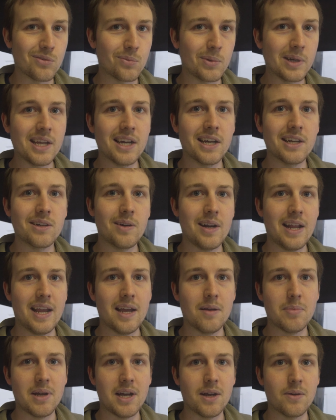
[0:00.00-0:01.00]
three hundred
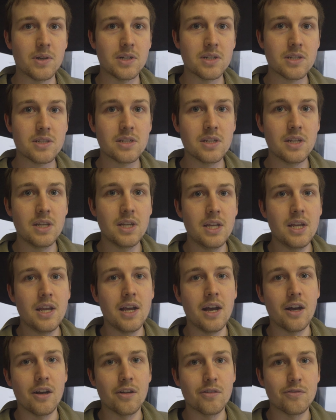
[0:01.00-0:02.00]
amp hours
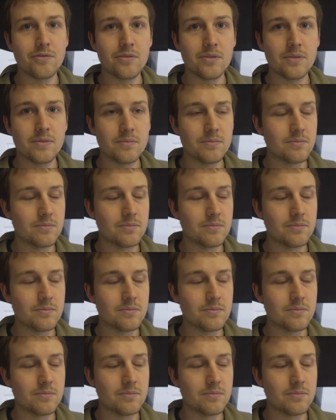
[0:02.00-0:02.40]
of